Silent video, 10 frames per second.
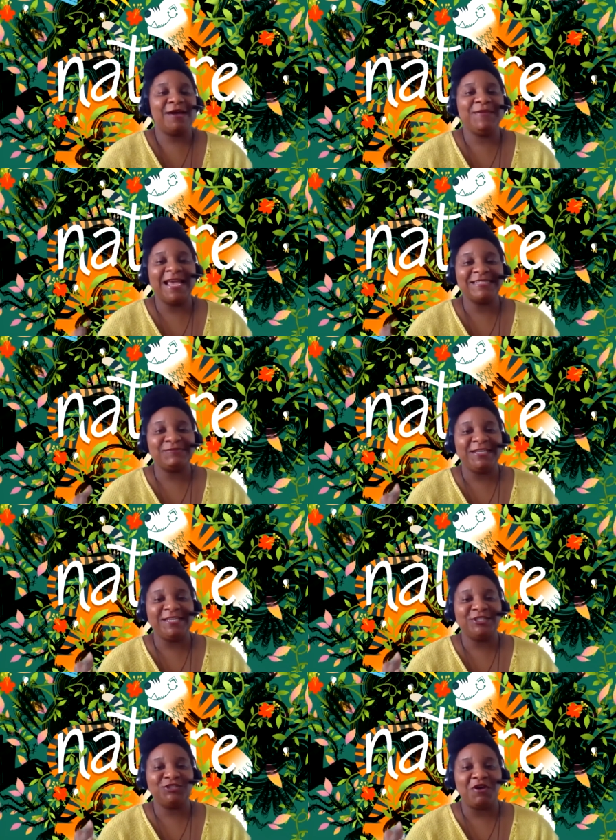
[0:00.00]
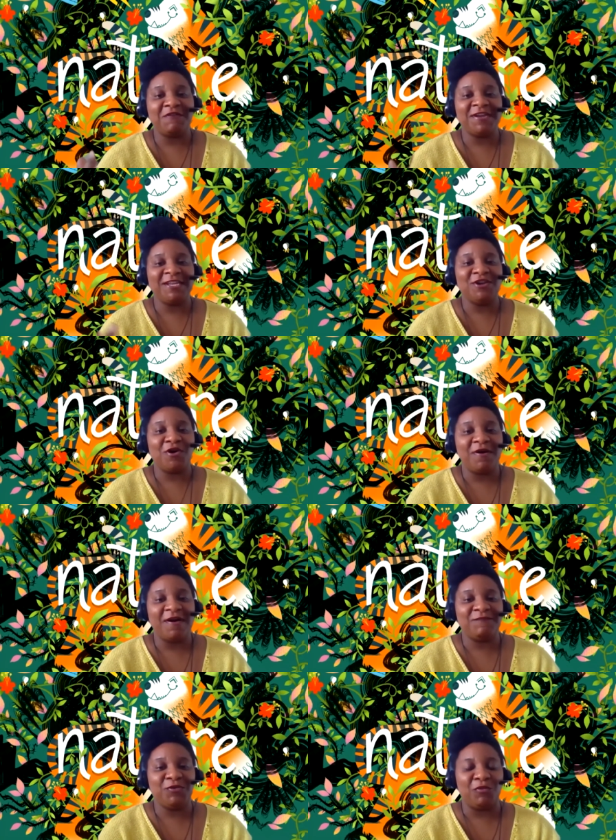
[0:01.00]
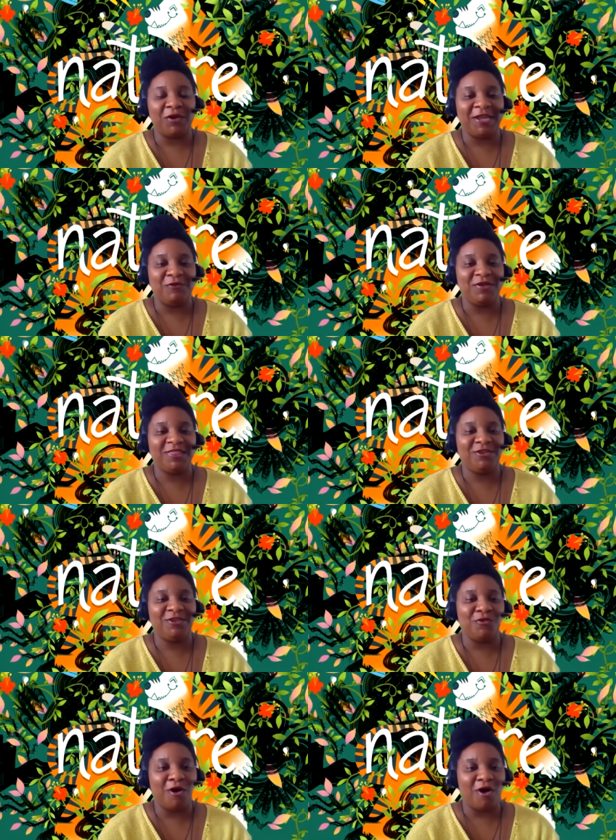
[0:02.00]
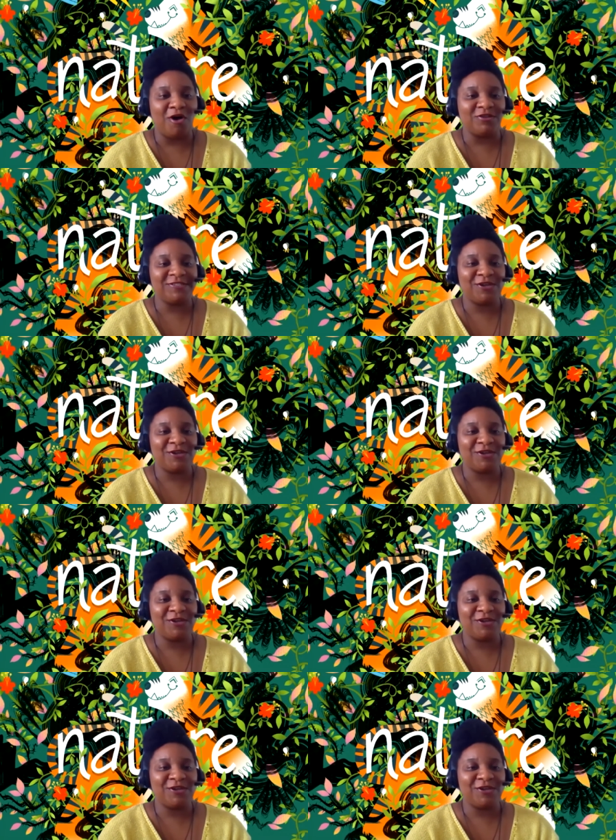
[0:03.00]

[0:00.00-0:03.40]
Um, Yasmin, as you already know, I've been working with you all.